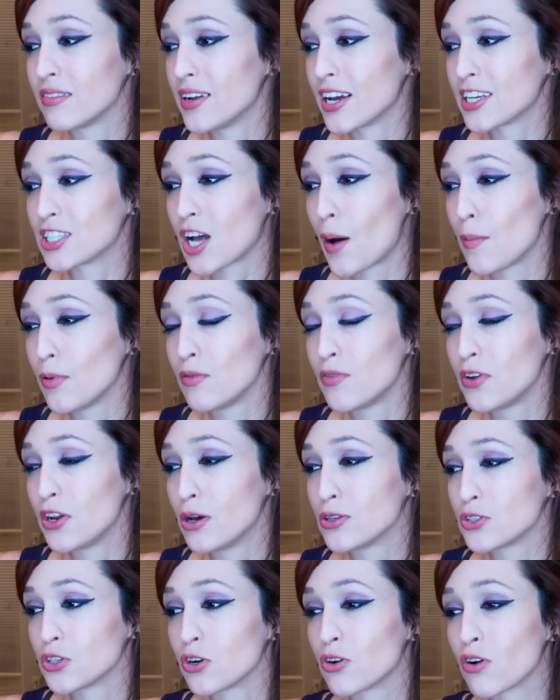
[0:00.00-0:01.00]
The next couple of
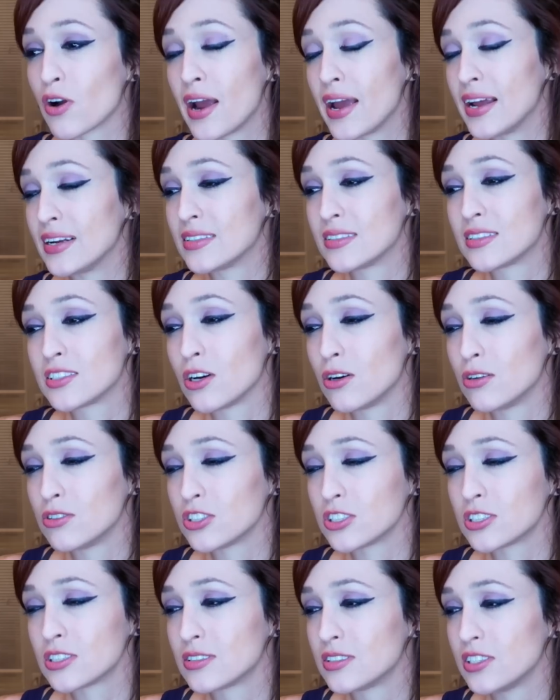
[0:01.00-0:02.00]
videos are great. So
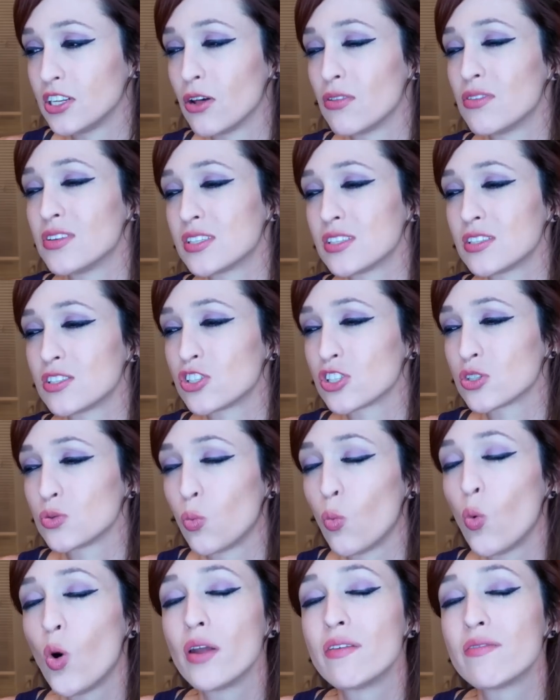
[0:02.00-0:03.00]
just, you know, this is
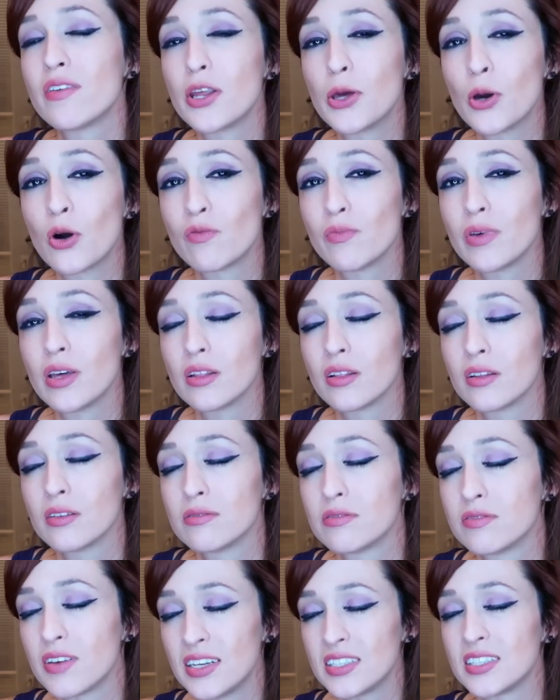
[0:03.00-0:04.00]
just one video of me
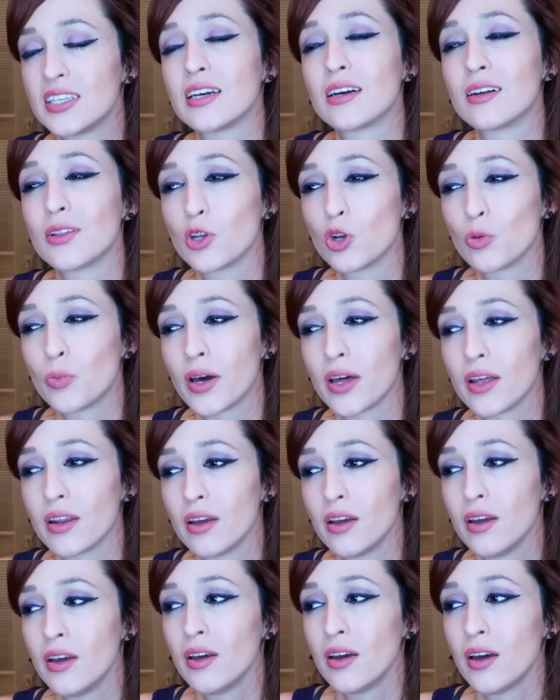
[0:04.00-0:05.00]
venting a little bit.
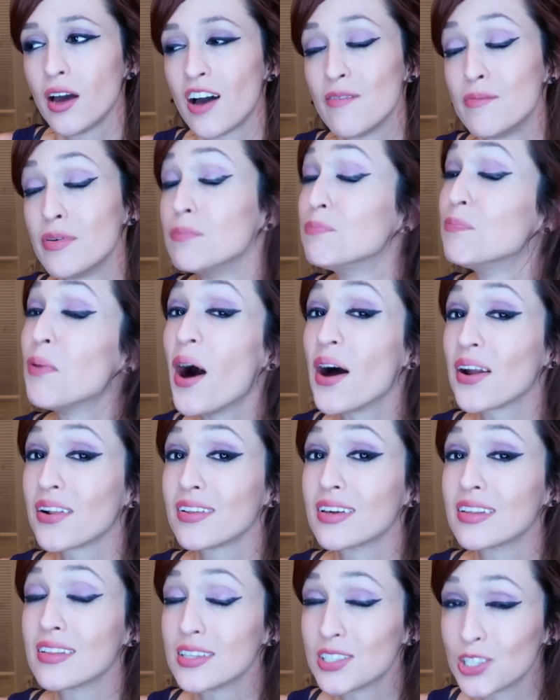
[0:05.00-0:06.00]
I've been
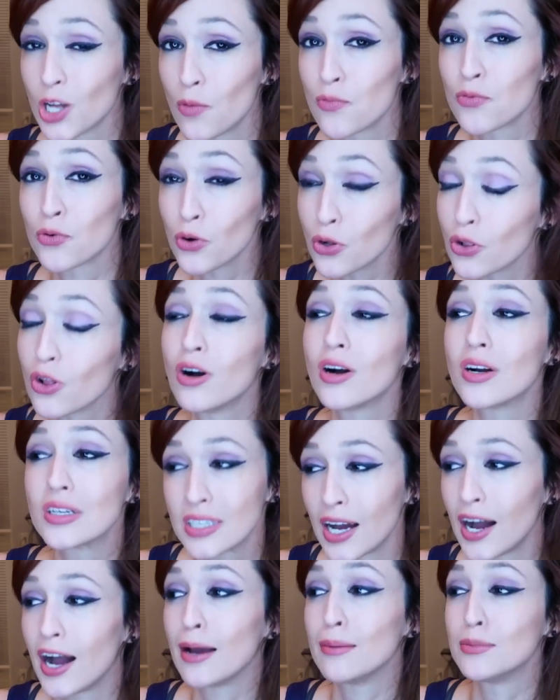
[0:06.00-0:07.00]
bottling this up for a long
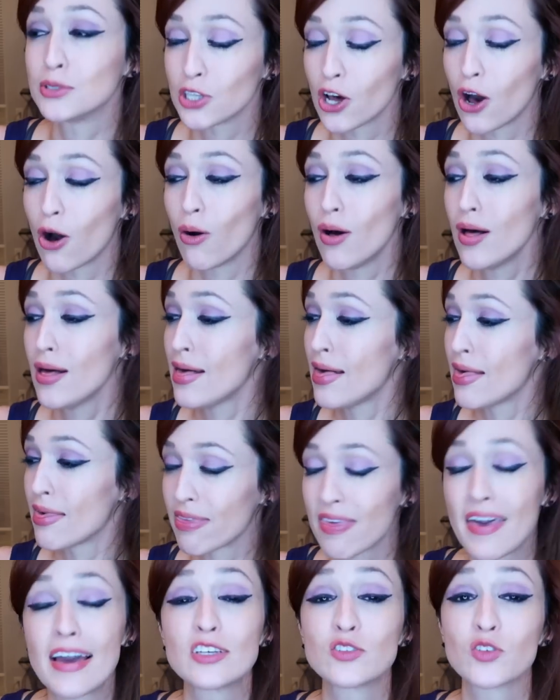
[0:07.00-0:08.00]
time. So
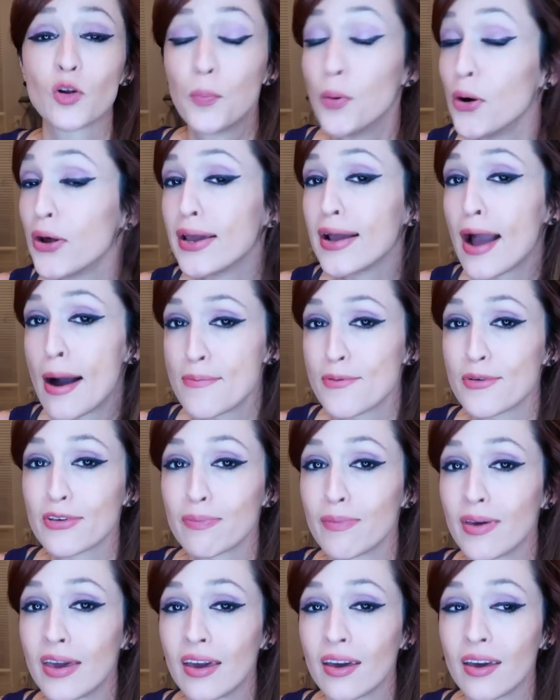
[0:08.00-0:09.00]
Thanks for putting up
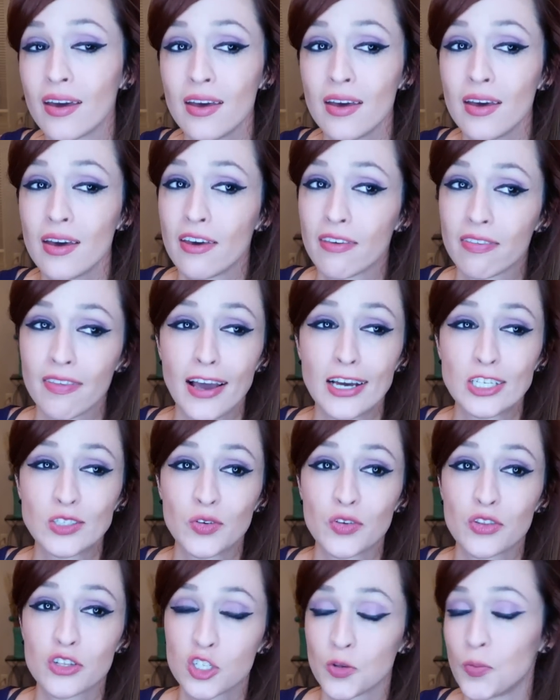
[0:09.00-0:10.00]
with me. Thanks
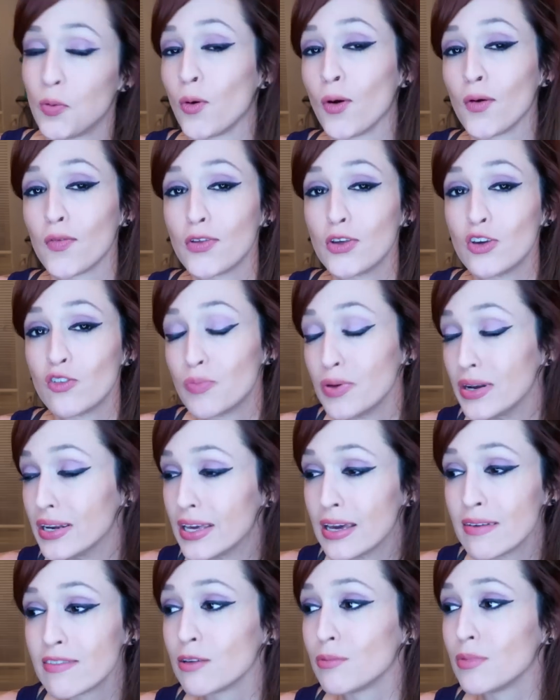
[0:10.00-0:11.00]
for the support that you've been
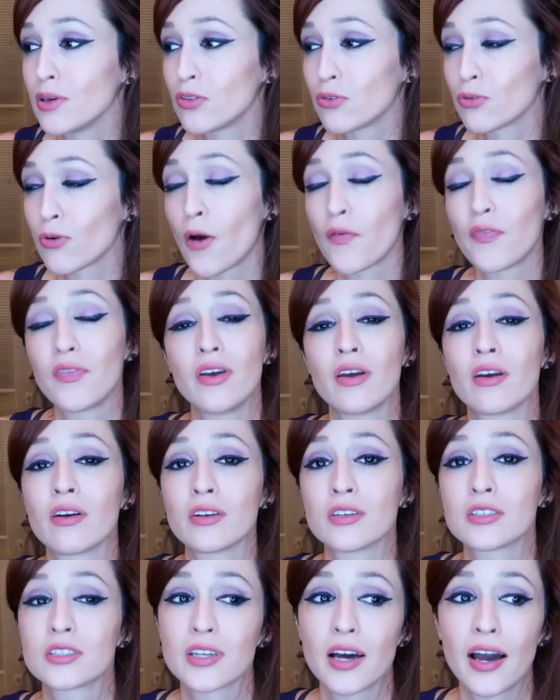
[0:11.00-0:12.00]
giving me throughout the
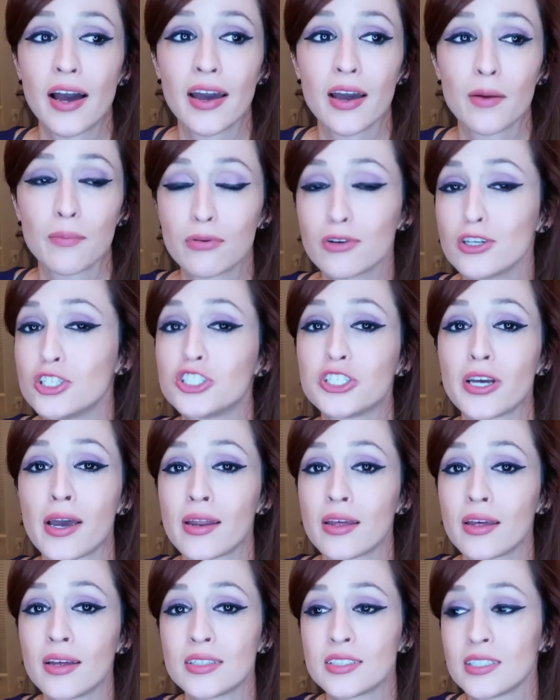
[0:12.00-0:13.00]
years. I
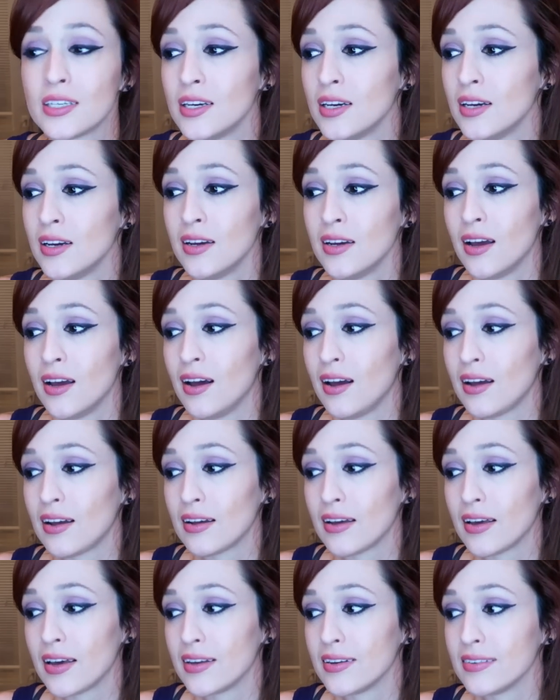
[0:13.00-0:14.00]
appreciate it.
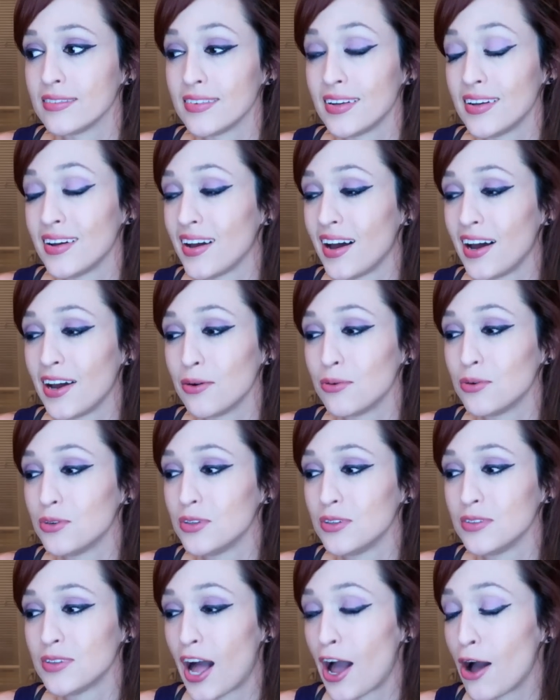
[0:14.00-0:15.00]
And I
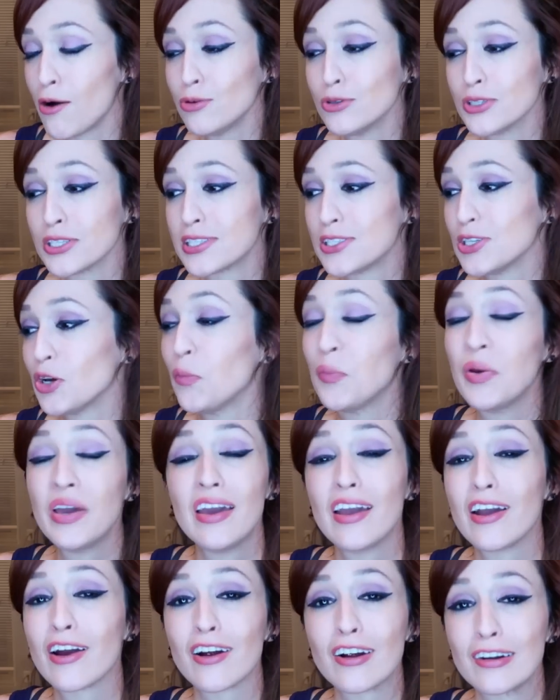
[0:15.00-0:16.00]
will still
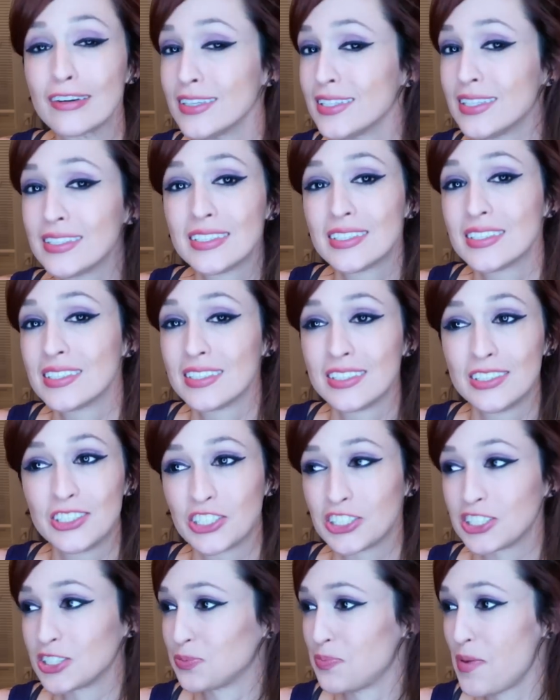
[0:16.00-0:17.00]
be here,
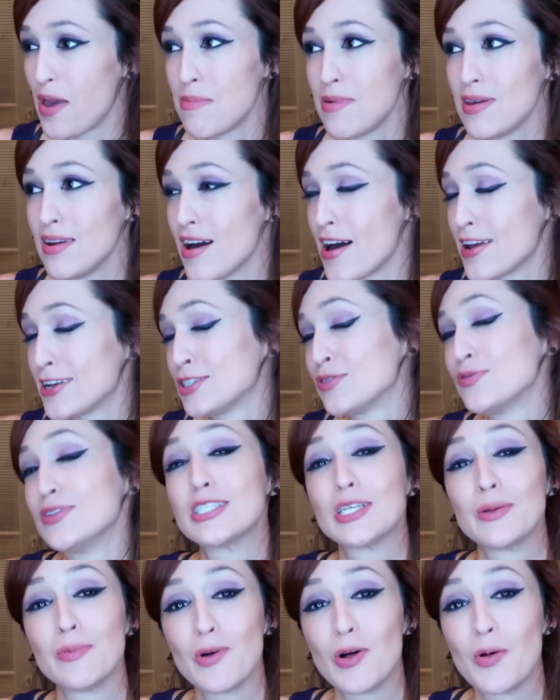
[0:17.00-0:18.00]
just maybe not as
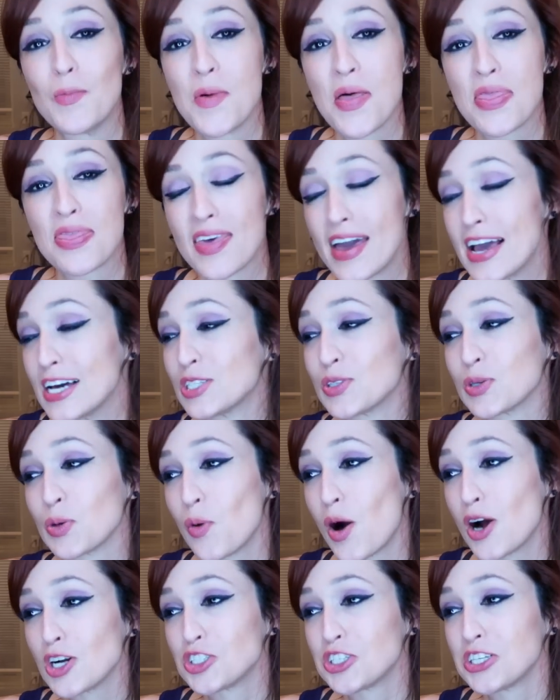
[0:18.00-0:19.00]
visible. But thanks for
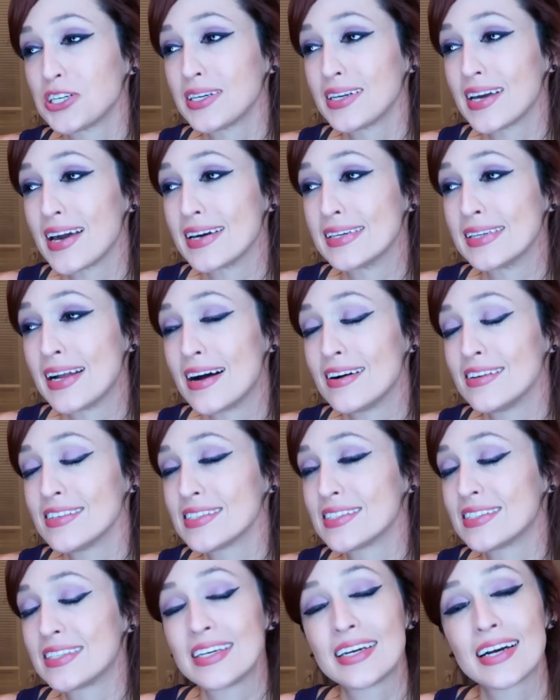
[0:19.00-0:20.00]
watching, and I'll
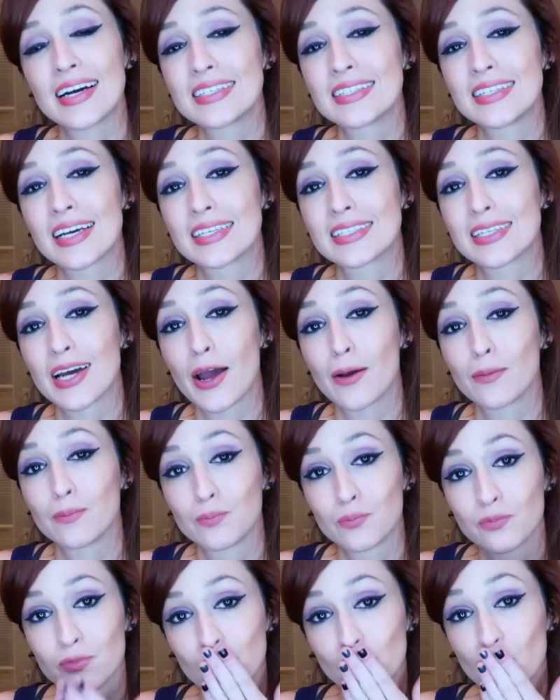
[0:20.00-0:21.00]
see you guys next time.
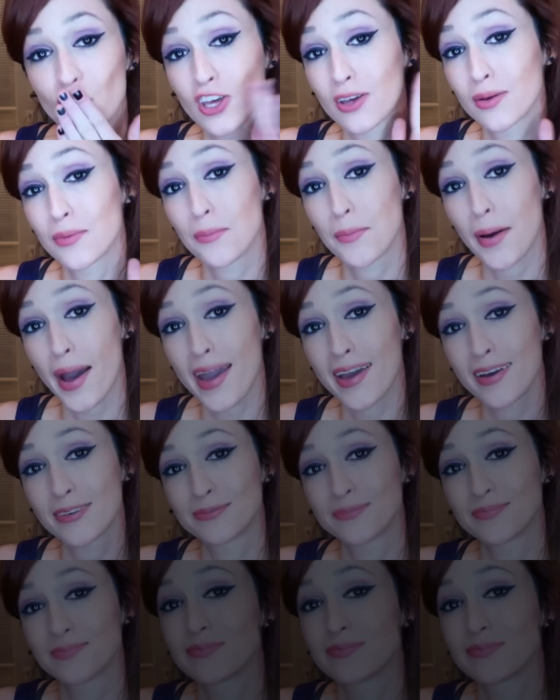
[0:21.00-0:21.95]
Bye.